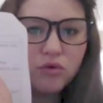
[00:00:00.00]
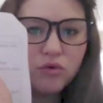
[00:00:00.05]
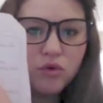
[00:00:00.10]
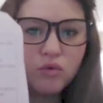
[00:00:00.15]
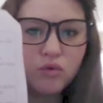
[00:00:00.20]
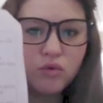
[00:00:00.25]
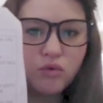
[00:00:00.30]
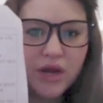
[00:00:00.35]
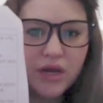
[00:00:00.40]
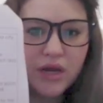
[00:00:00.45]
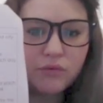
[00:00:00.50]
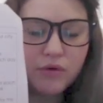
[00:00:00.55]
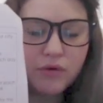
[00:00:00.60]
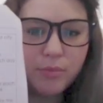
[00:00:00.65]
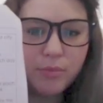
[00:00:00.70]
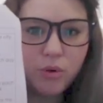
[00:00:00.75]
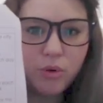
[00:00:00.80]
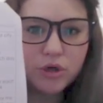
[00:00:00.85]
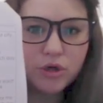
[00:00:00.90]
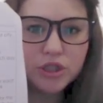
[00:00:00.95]
written
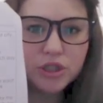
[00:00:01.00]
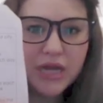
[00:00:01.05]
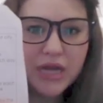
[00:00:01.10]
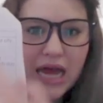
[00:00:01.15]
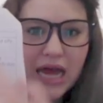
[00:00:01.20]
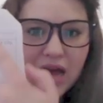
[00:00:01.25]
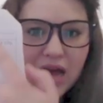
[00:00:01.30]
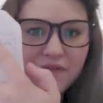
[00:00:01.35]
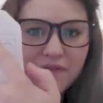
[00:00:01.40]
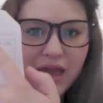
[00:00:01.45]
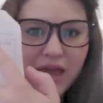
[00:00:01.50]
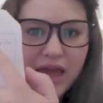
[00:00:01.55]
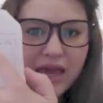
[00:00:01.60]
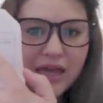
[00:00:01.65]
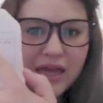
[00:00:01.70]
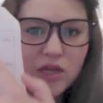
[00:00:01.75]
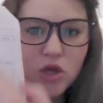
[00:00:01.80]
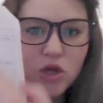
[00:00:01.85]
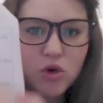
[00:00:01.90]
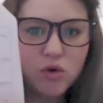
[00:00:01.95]
report should have
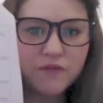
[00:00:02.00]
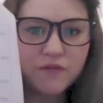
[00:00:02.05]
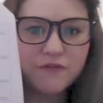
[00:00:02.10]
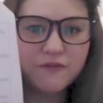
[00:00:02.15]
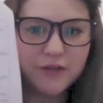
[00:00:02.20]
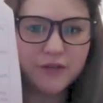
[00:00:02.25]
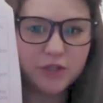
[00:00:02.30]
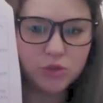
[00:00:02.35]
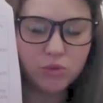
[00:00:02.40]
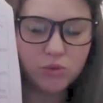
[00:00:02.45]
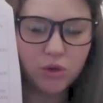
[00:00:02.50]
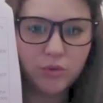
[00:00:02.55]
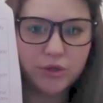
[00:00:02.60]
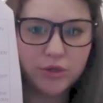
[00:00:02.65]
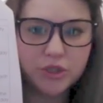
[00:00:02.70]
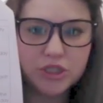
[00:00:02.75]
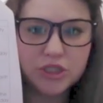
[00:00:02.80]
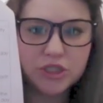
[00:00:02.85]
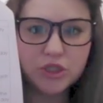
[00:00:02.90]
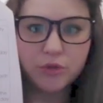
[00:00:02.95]
and your visual,
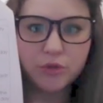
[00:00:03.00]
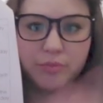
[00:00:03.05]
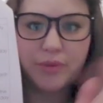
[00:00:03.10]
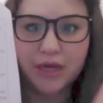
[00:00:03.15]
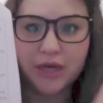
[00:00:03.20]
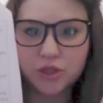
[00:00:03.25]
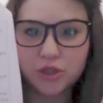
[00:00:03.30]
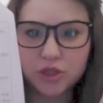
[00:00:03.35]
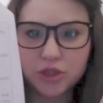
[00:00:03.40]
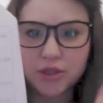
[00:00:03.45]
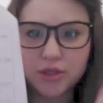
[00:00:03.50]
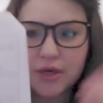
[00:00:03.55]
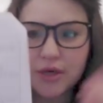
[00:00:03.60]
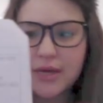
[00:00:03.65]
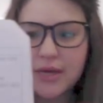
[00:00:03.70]
which is your picture.